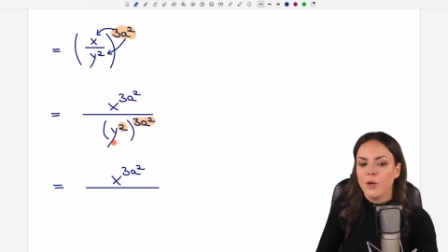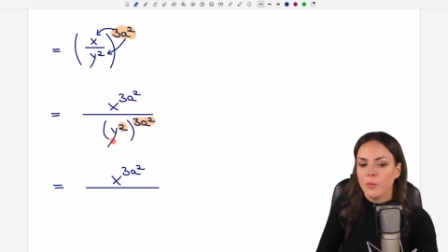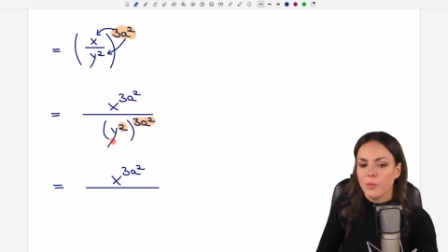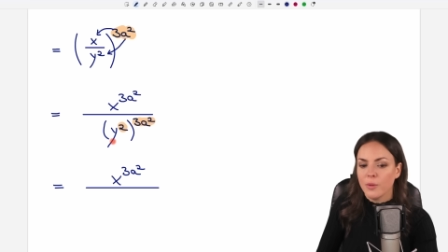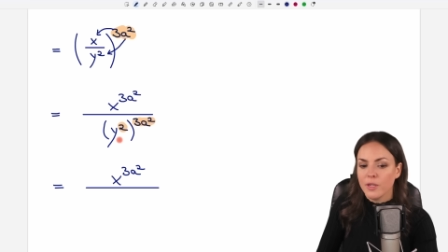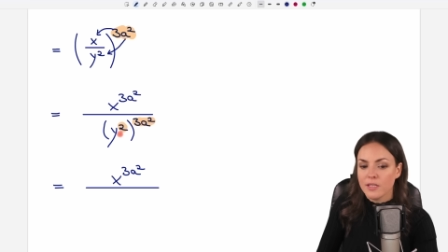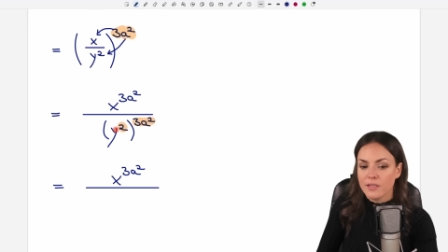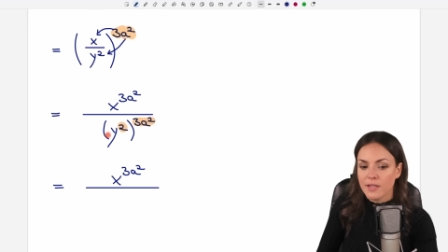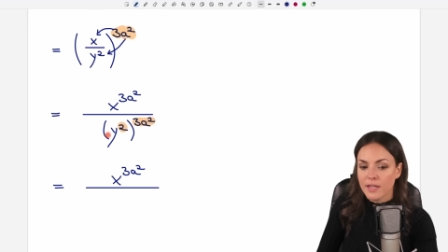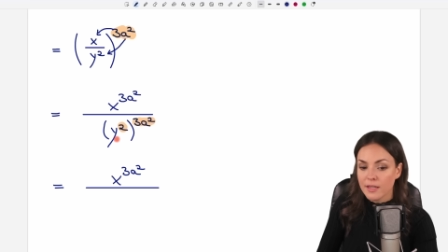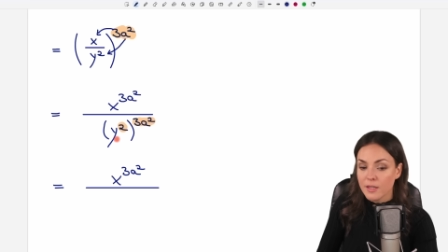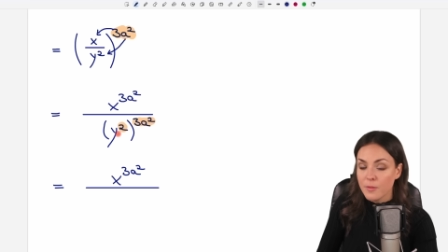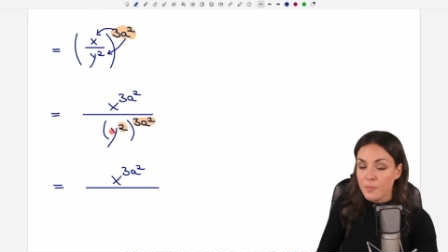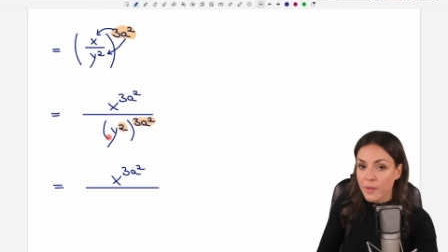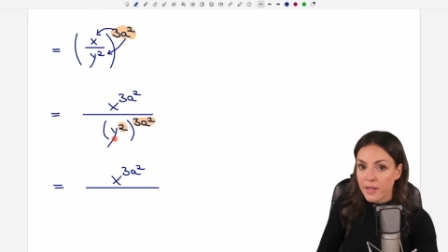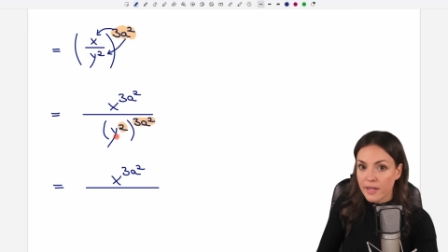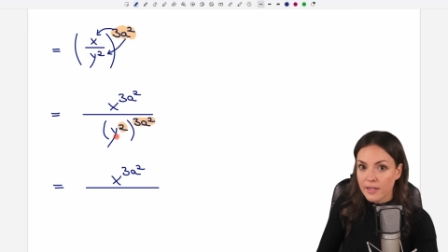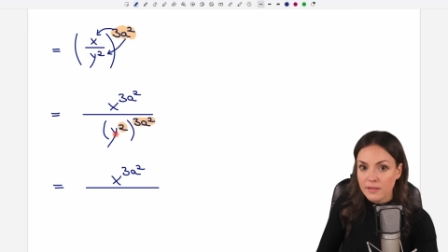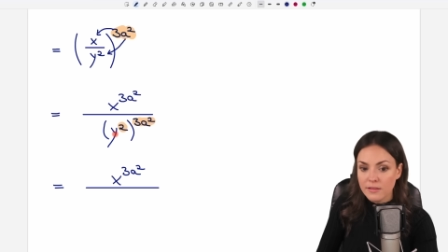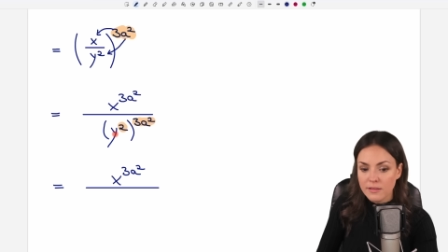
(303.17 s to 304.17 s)
We take the
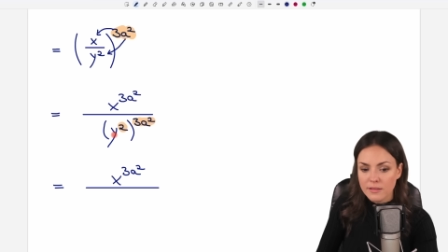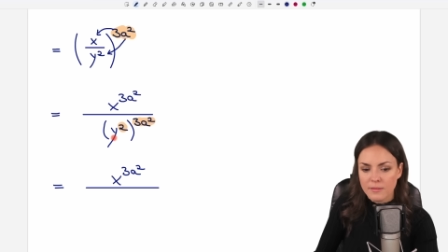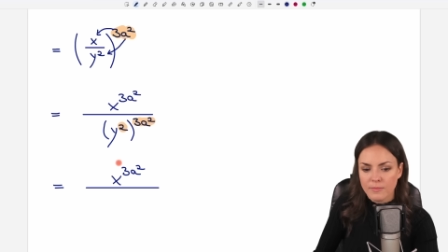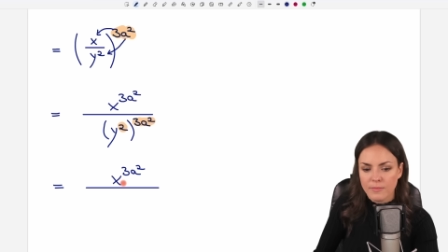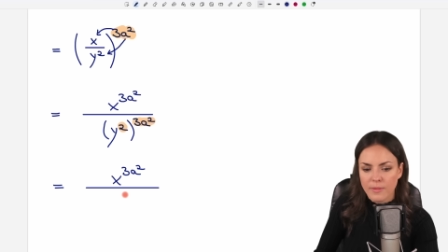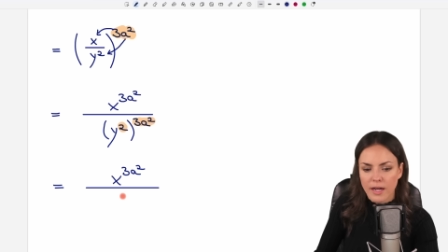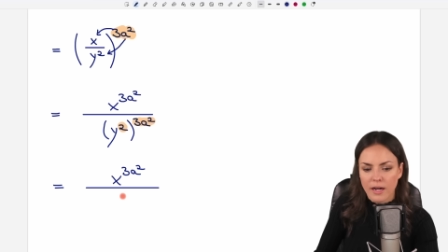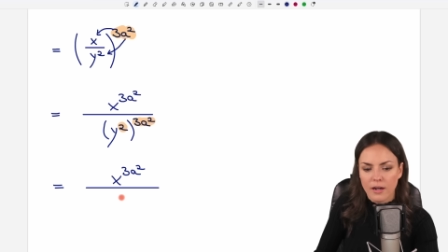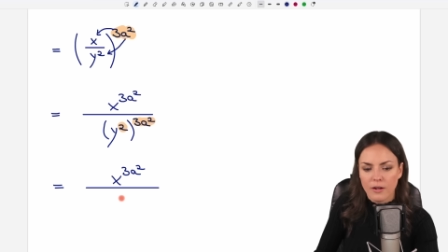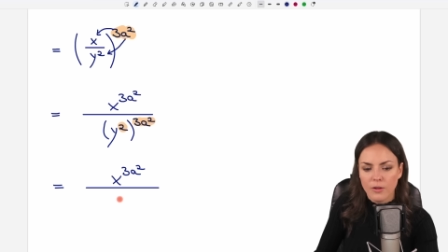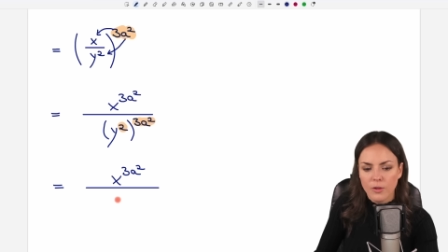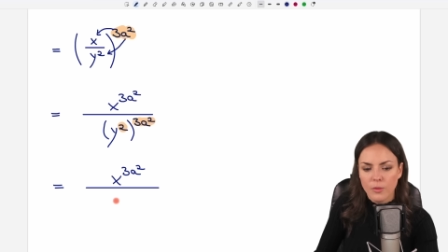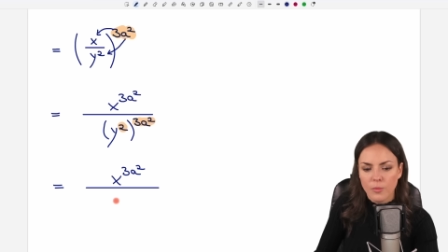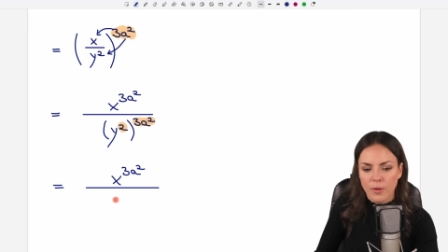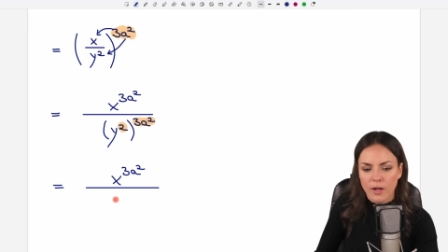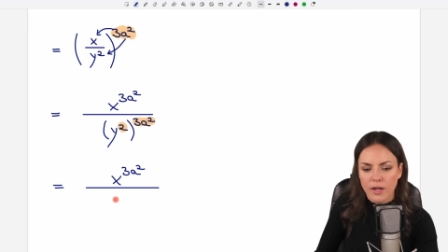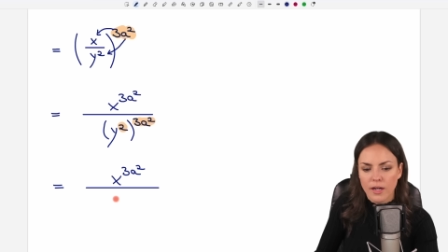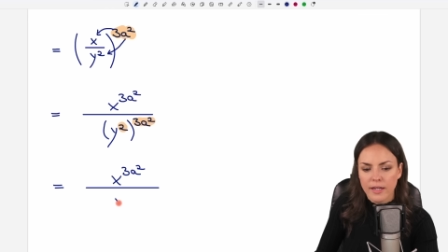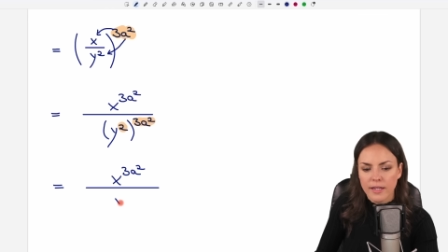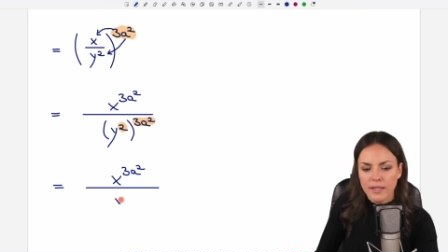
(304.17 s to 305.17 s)
base, our
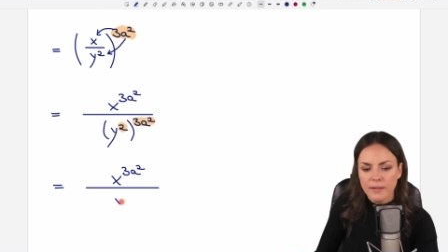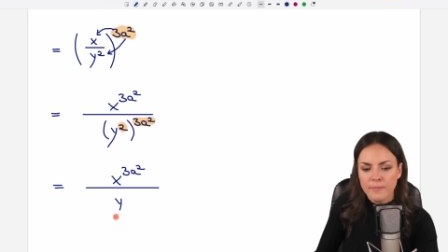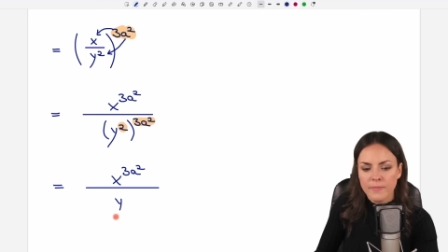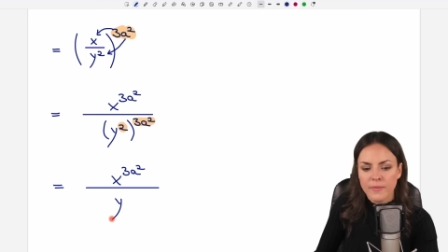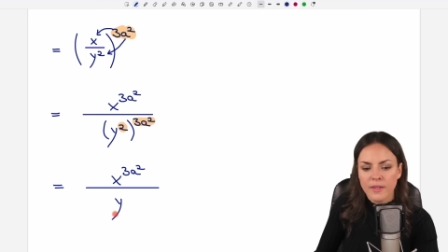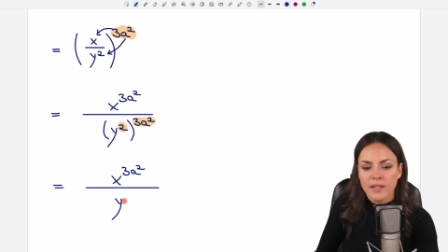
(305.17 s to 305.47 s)
y,